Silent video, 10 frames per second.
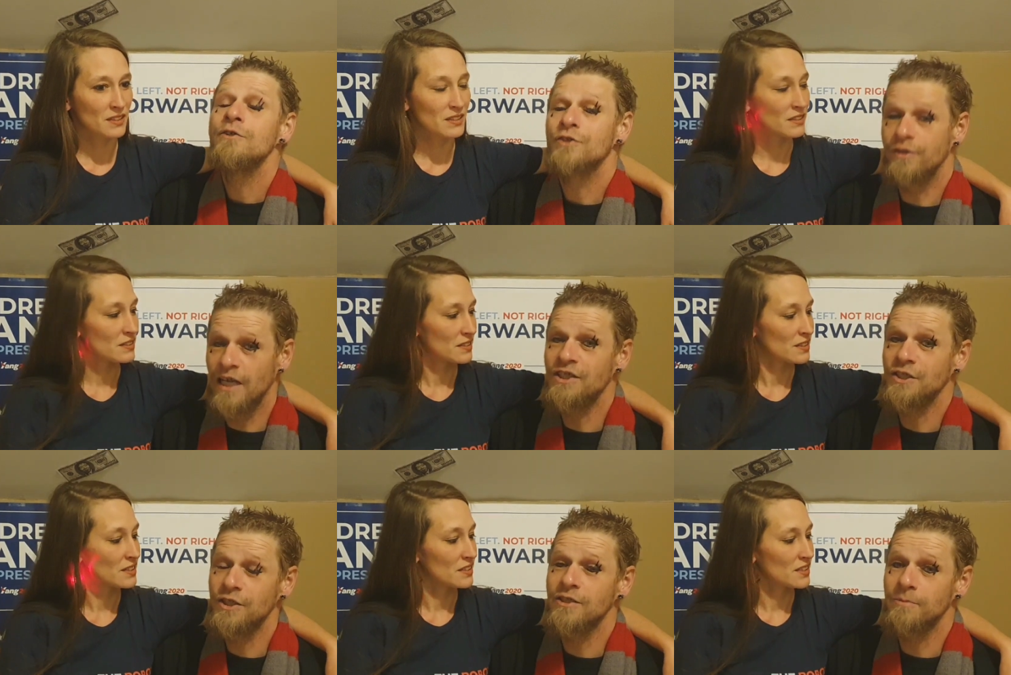Speaker 1: So that's
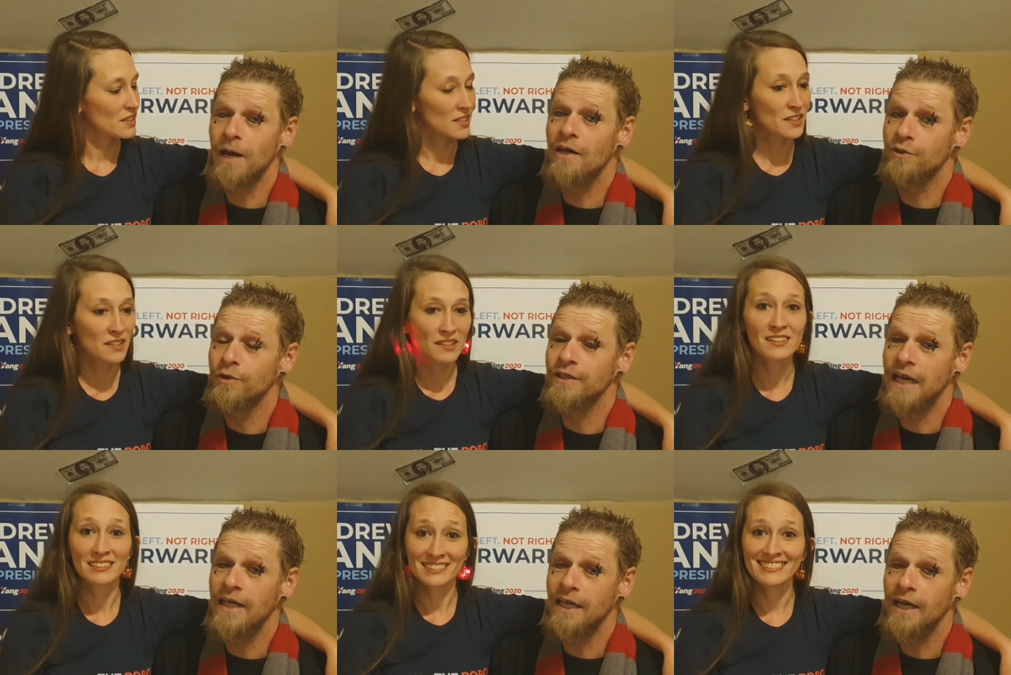just about do it,
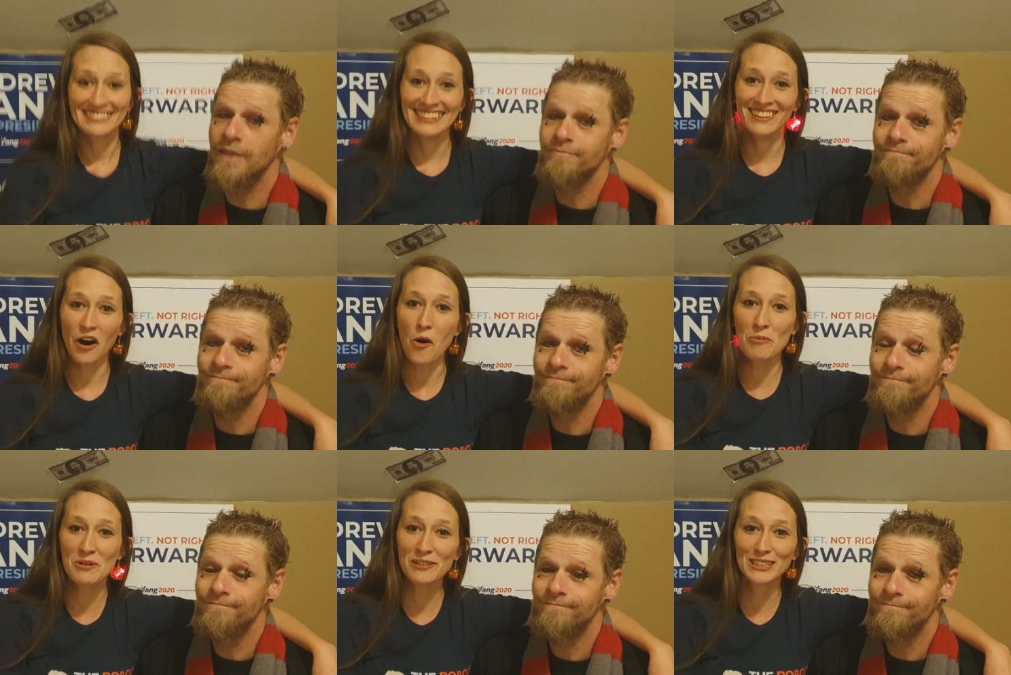gang gang.
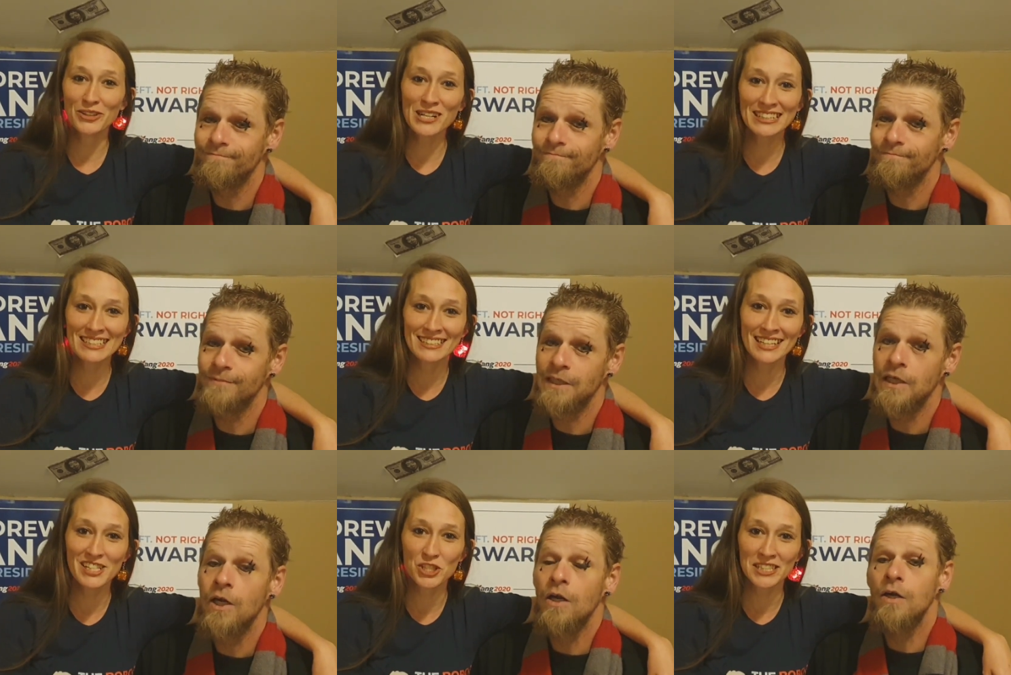
Speaker 2: Hope you enjoyed this
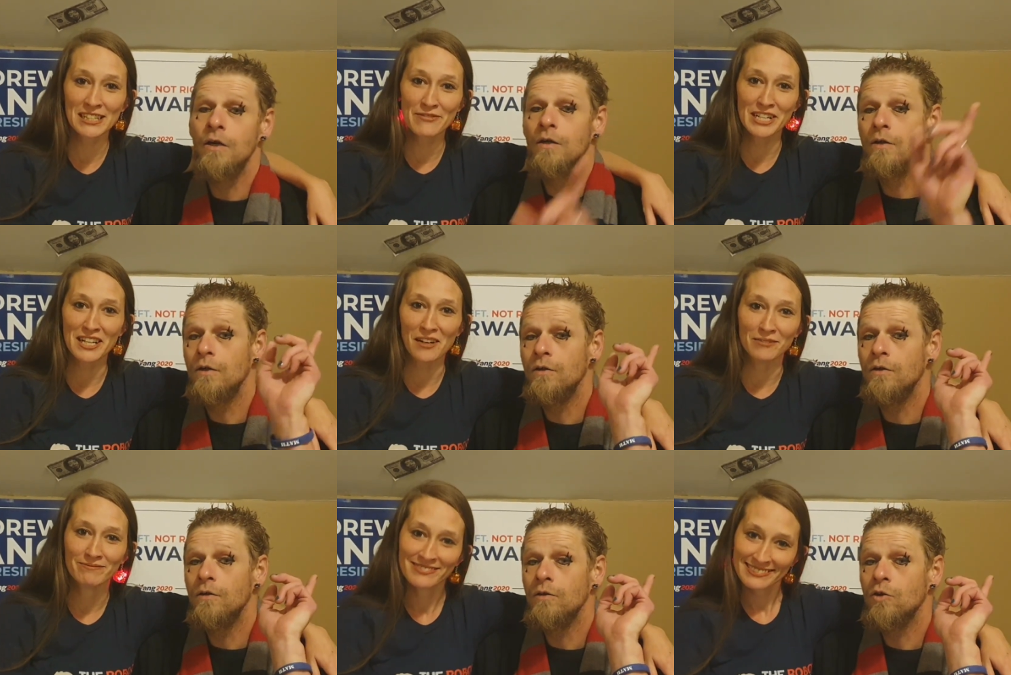interesting video.
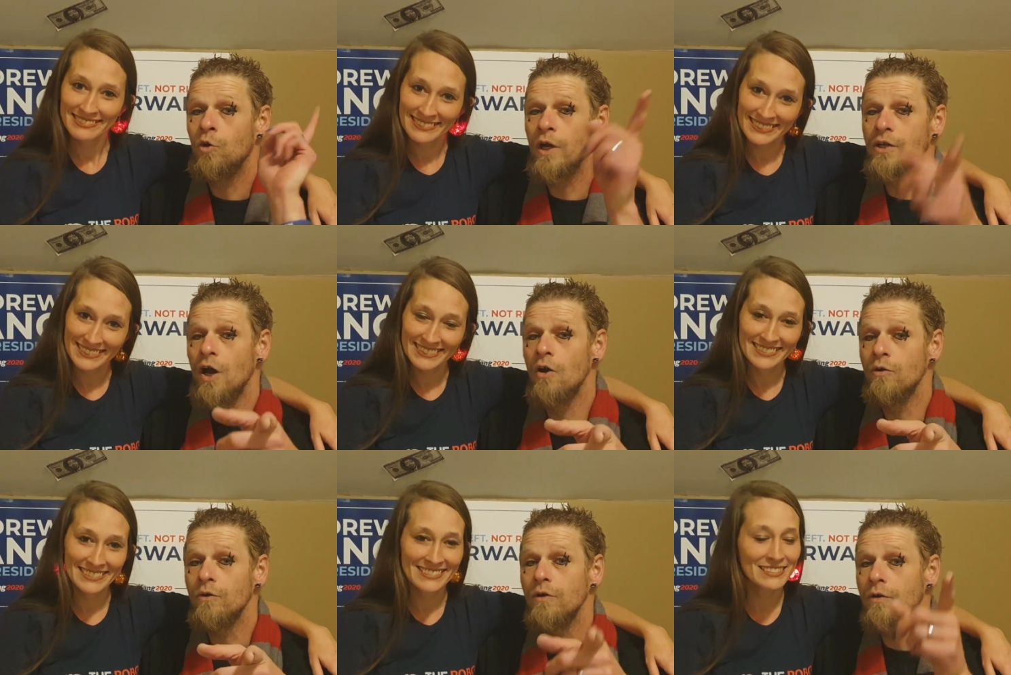
Speaker 1: Quick
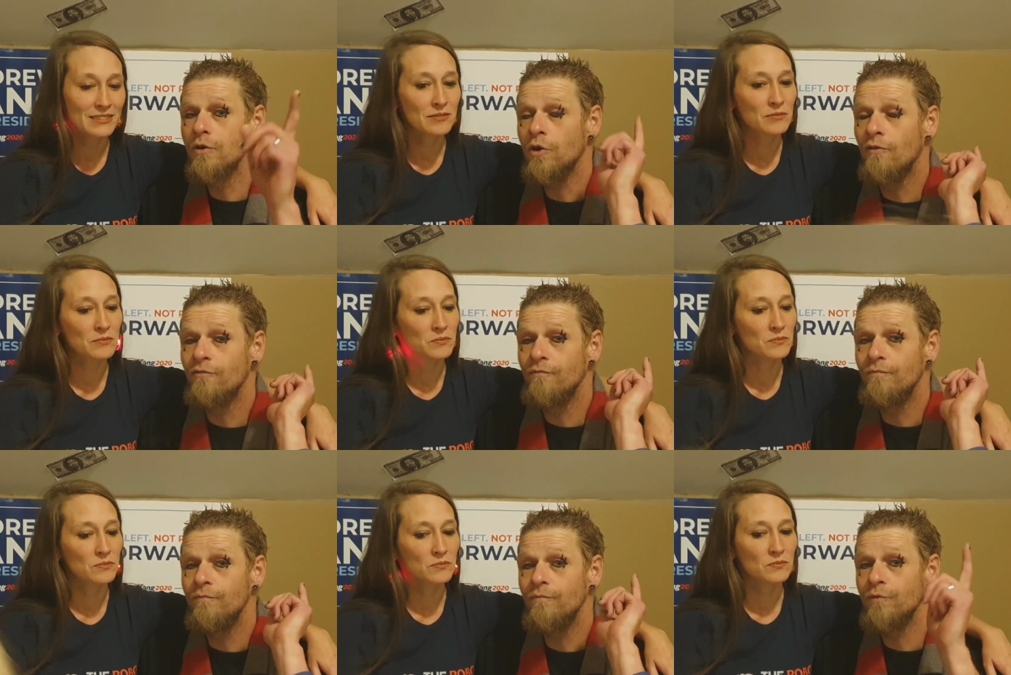note:
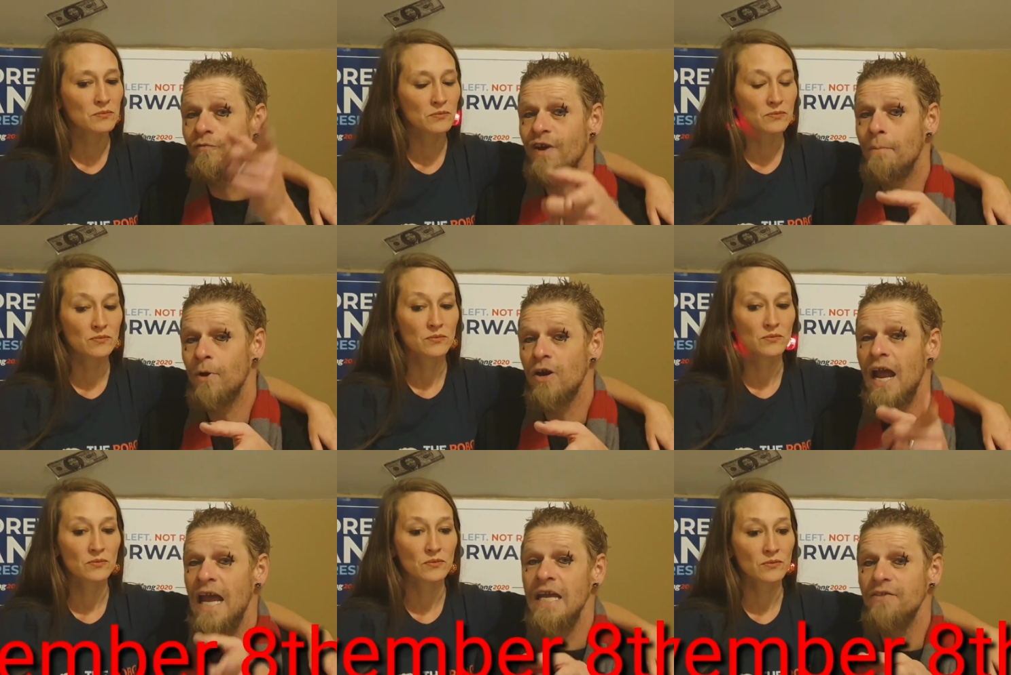November
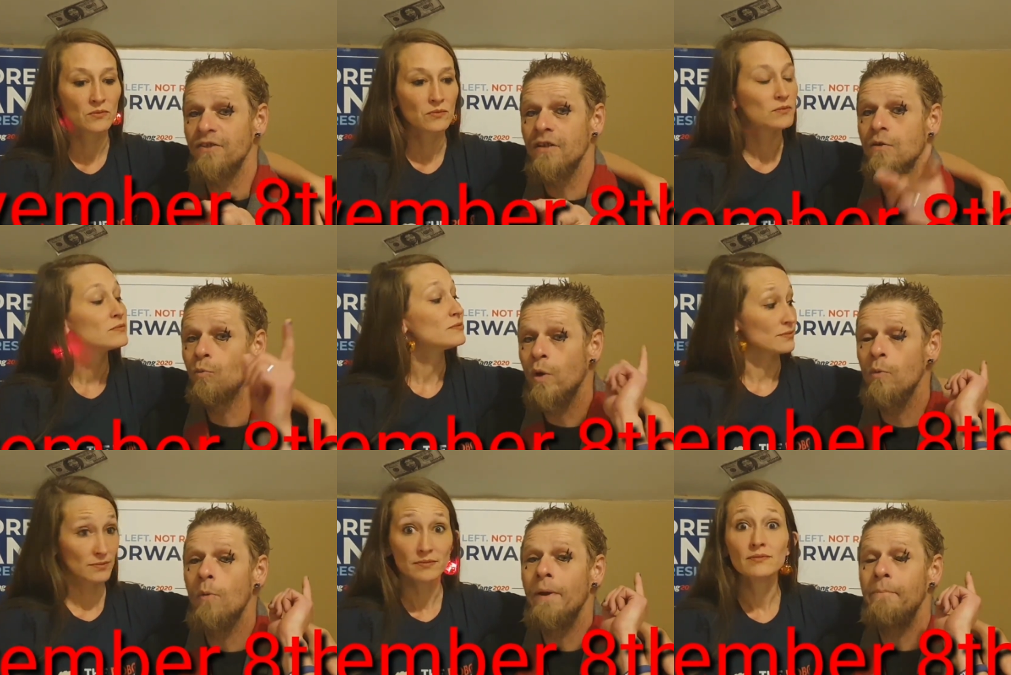8th, we
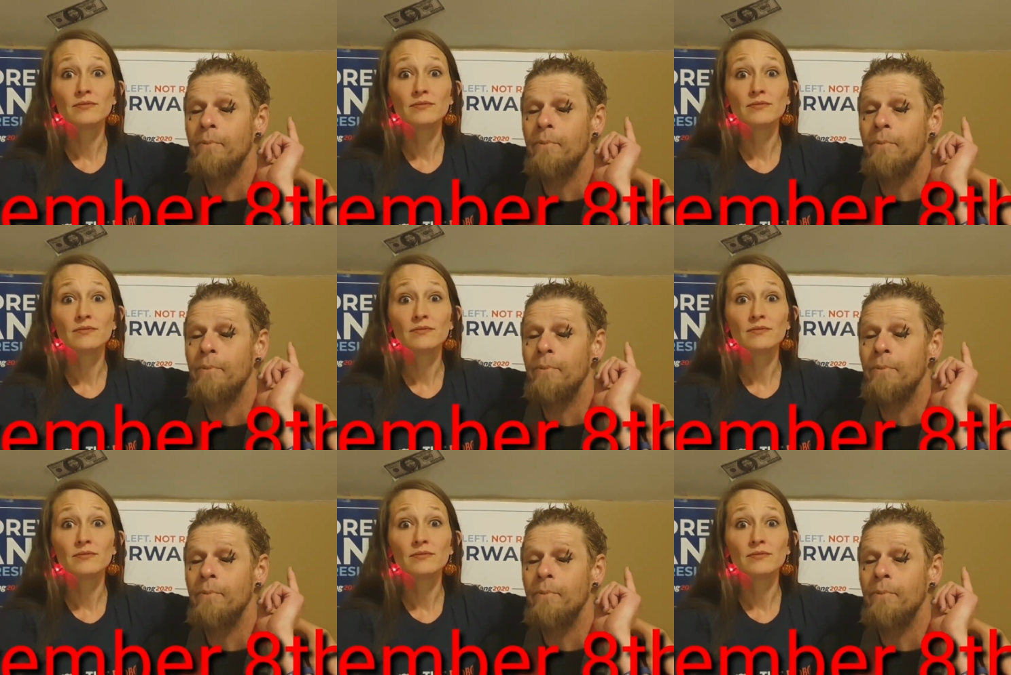will be